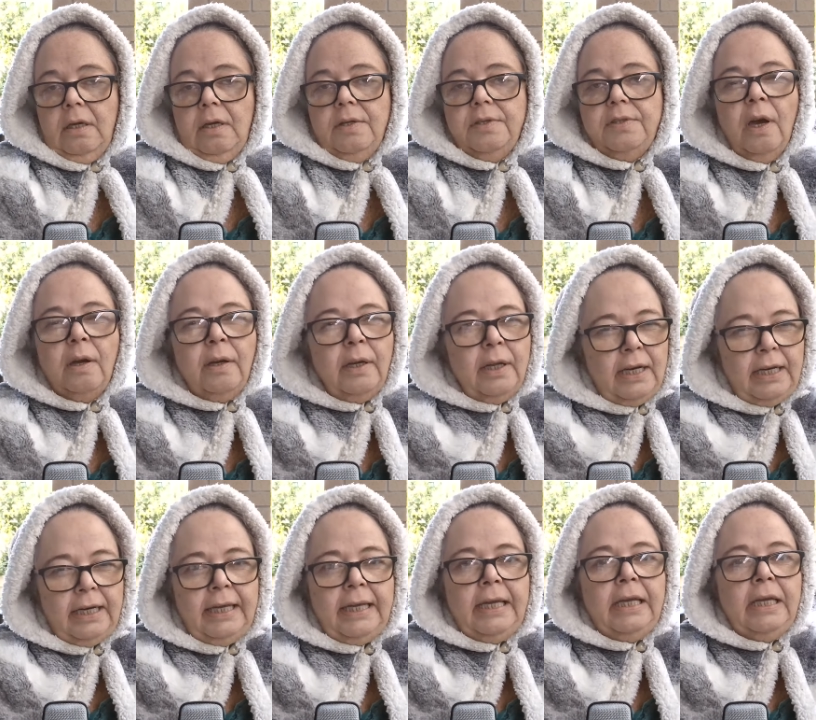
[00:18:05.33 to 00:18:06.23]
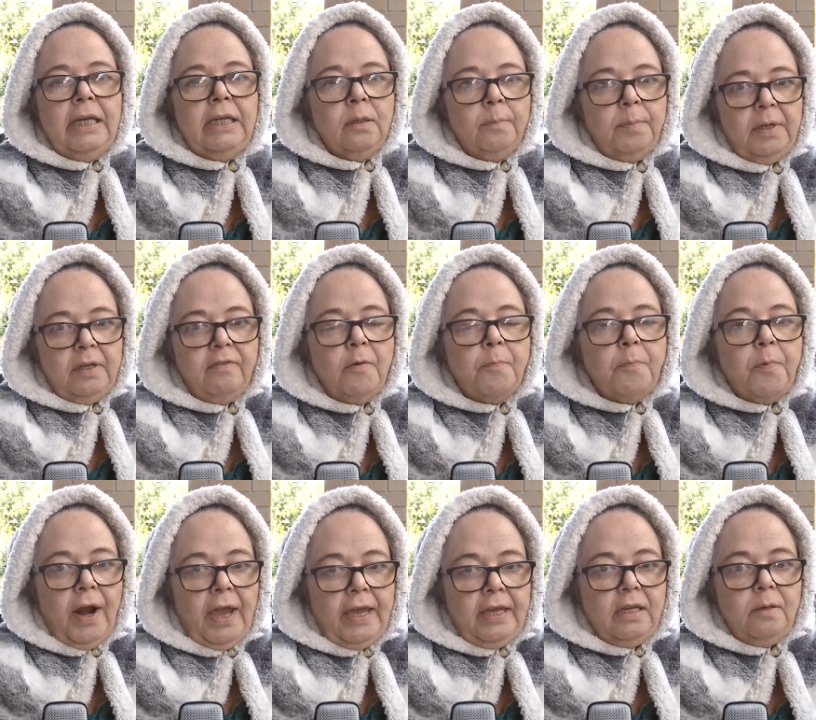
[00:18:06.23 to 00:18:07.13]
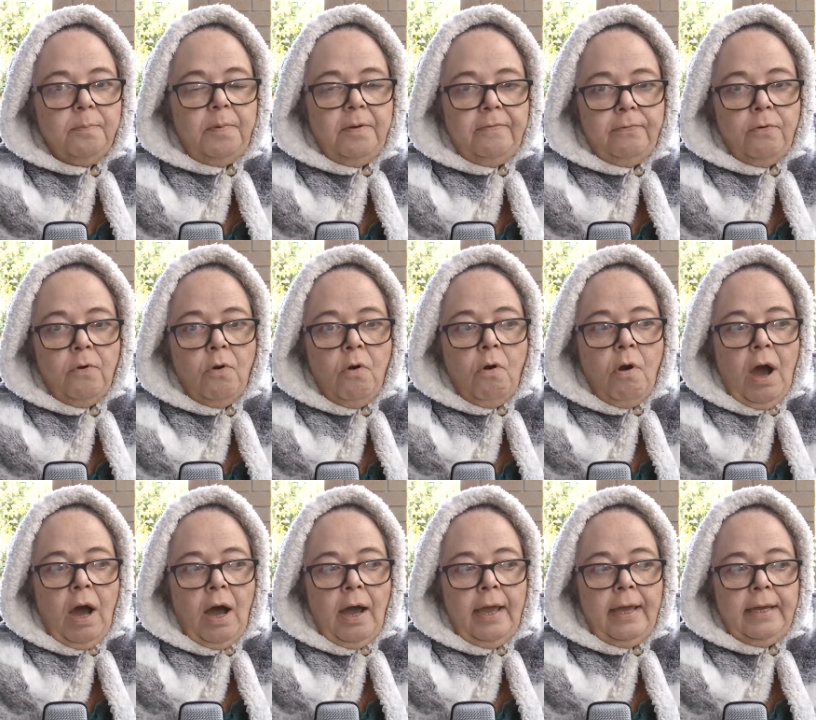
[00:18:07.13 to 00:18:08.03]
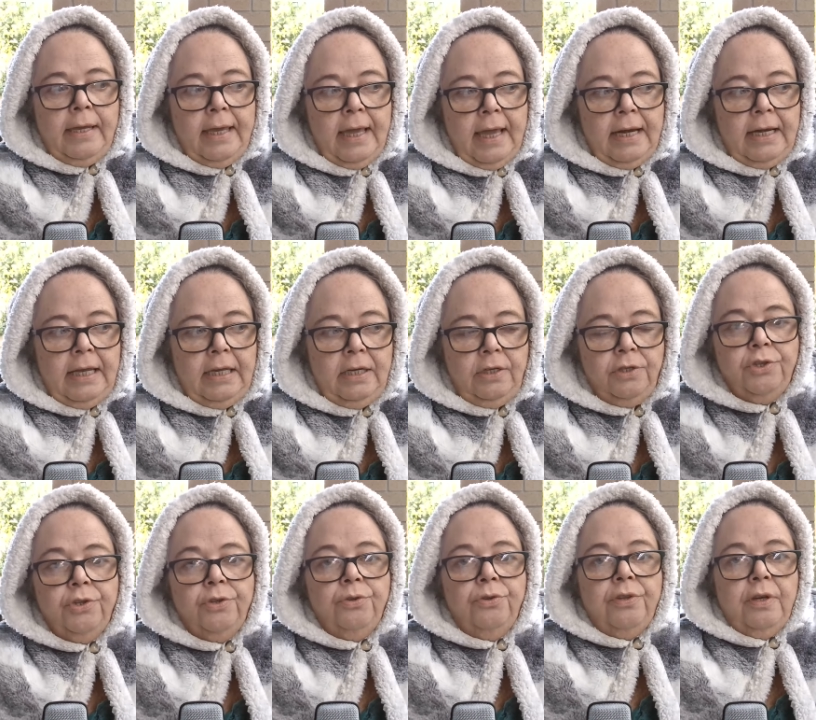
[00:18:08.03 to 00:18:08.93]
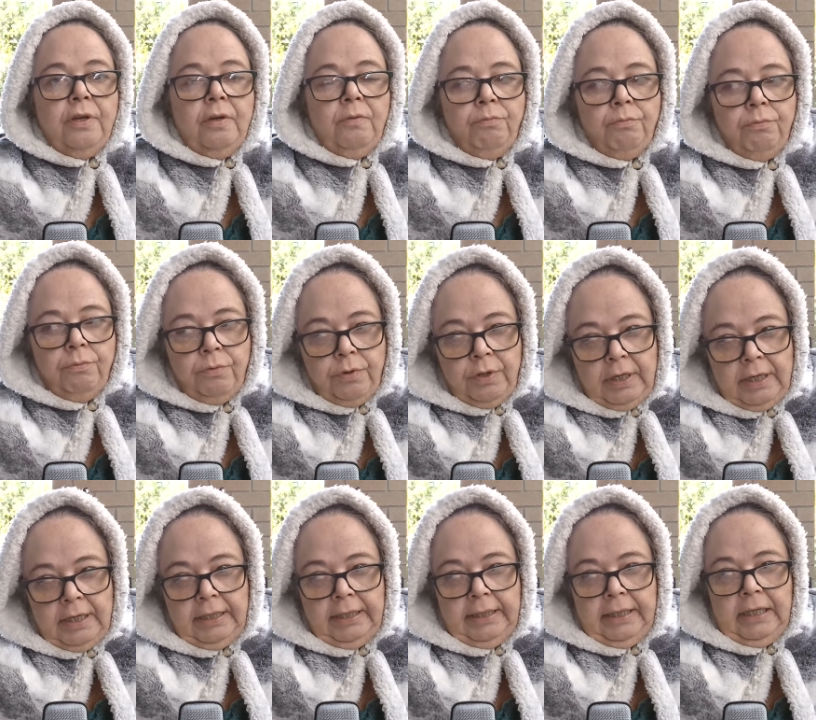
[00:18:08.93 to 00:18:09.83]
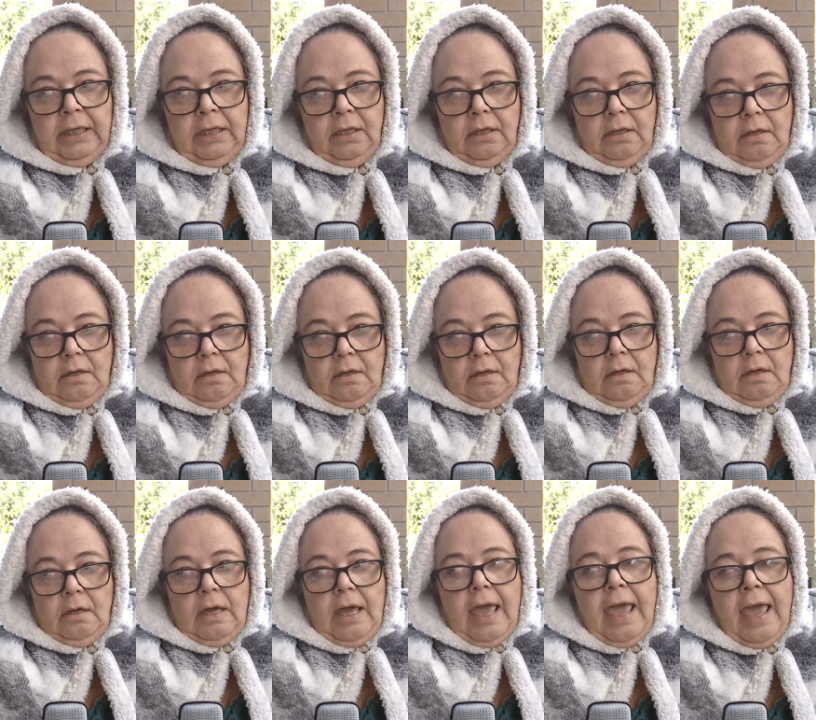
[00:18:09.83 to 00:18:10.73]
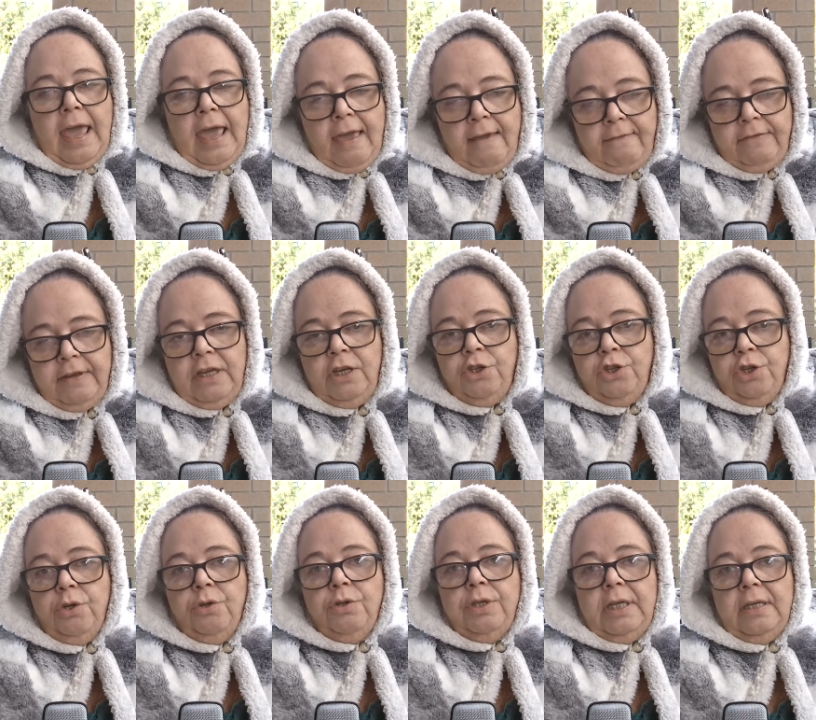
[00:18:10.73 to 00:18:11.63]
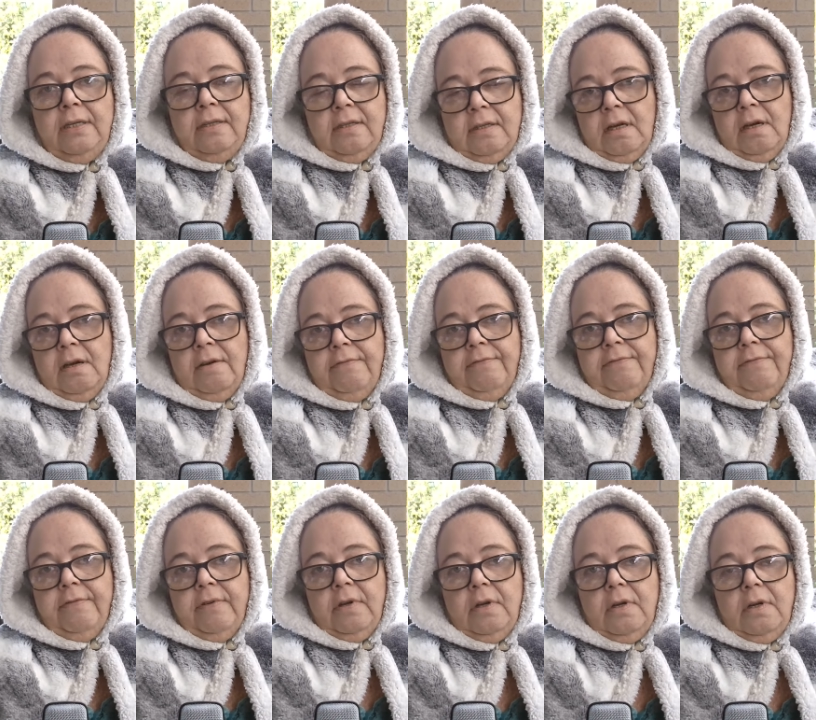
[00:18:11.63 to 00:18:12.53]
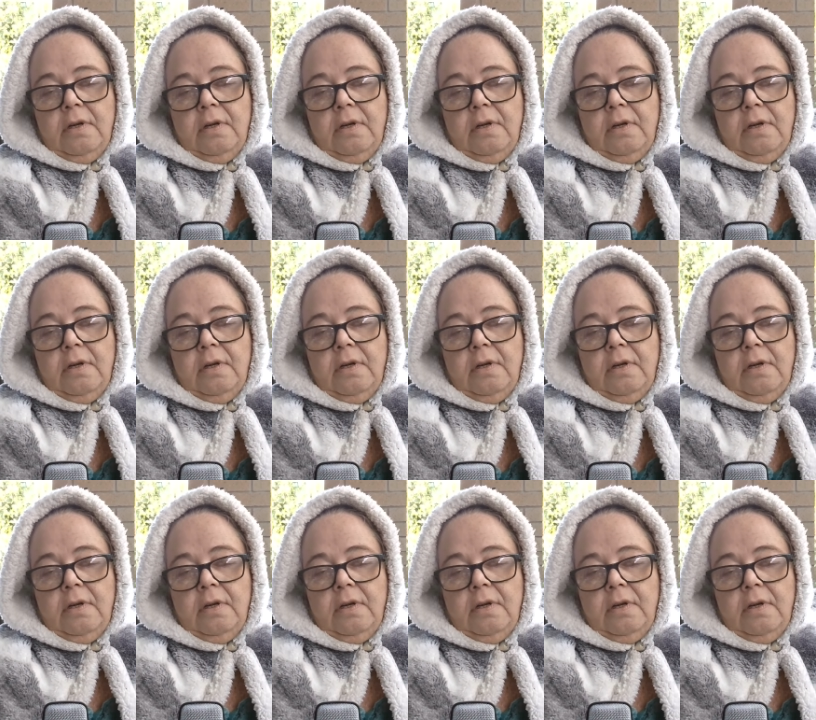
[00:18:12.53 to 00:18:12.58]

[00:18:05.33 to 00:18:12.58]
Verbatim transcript: So I'm going to need a bit of a break before I get into the really heavy duty stuff